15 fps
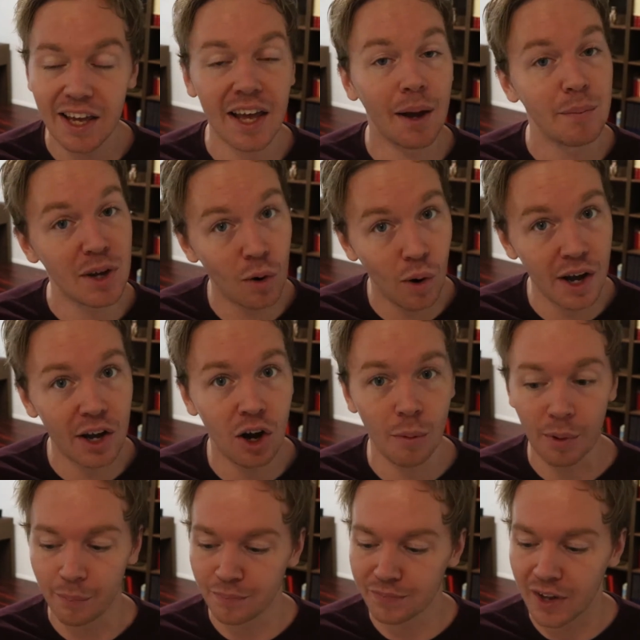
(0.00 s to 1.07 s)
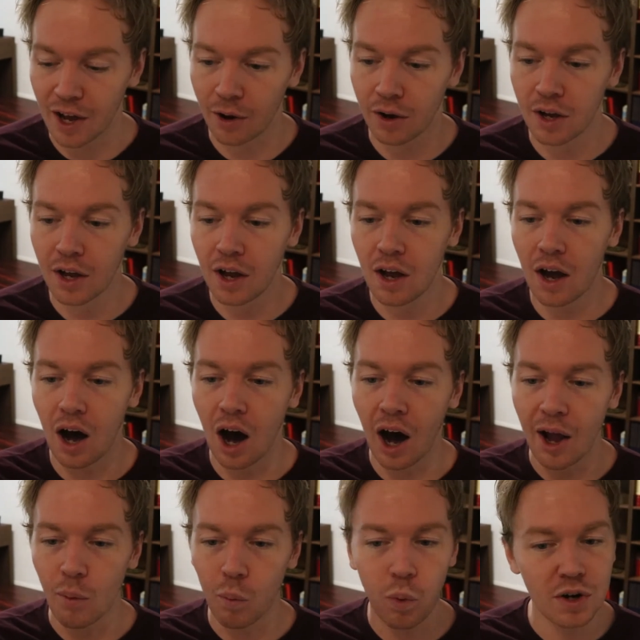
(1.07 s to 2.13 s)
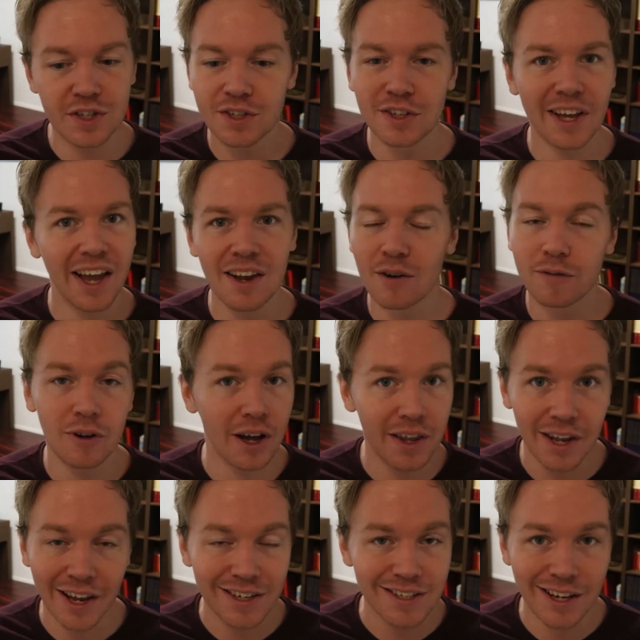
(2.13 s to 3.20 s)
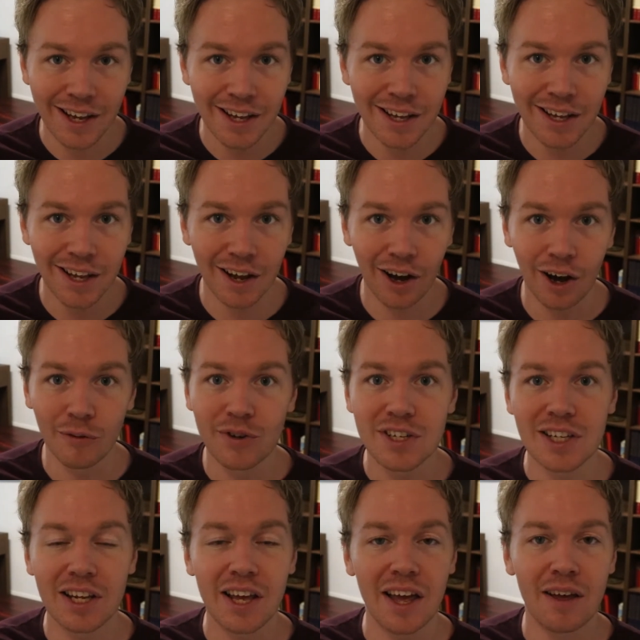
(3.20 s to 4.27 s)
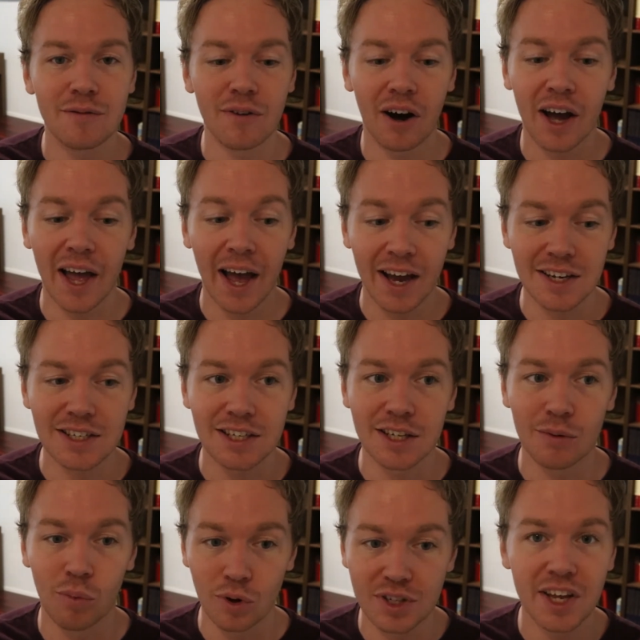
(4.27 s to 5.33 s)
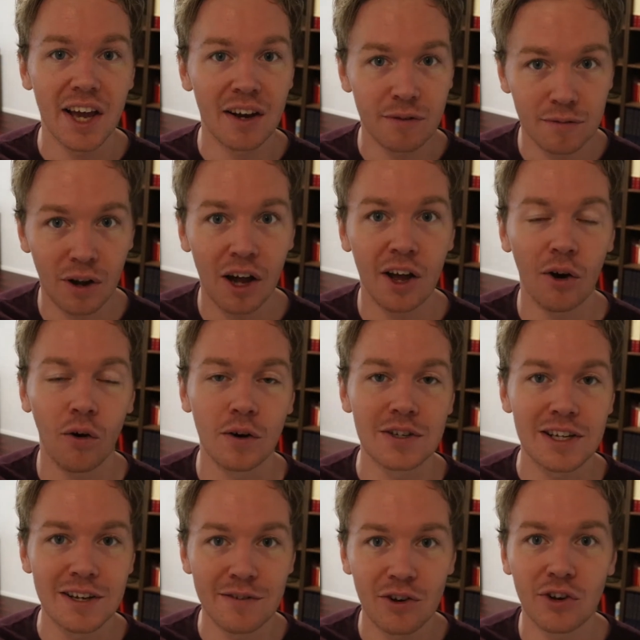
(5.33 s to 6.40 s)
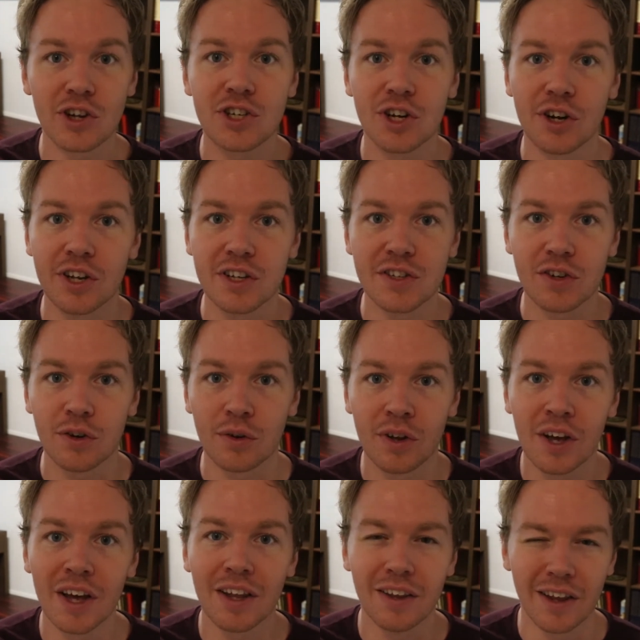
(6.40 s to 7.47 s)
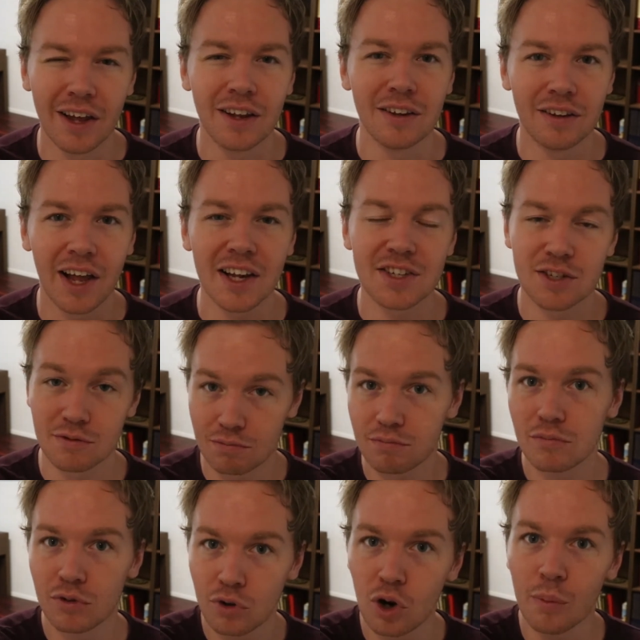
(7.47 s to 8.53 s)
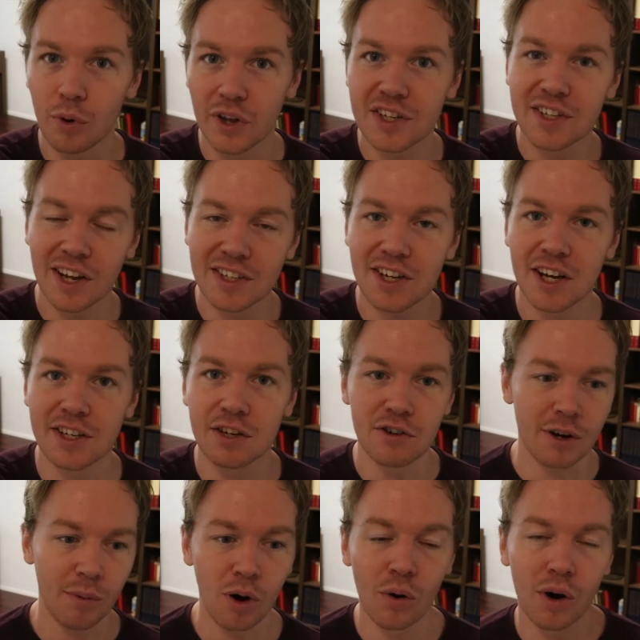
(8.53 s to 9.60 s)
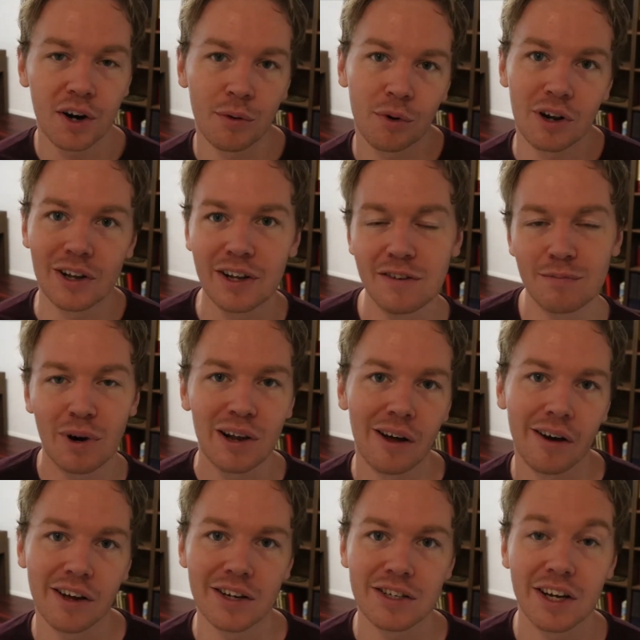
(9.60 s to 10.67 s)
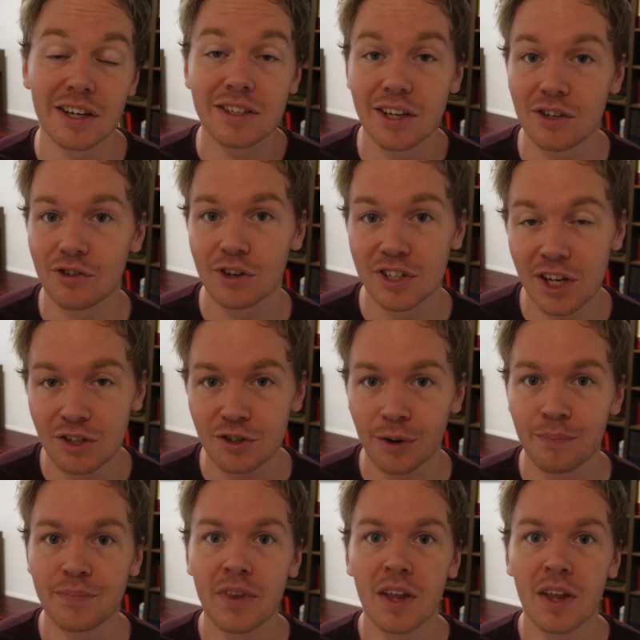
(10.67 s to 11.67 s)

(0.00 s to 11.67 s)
can be quite common. Now, I wasn't getting a flight the next day. Obviously, if I actually was getting a flight or was leaving on a journey soon, then that's normal. That's an anxiety dream. Oh, I don't want to leave my luggage, etc., etc.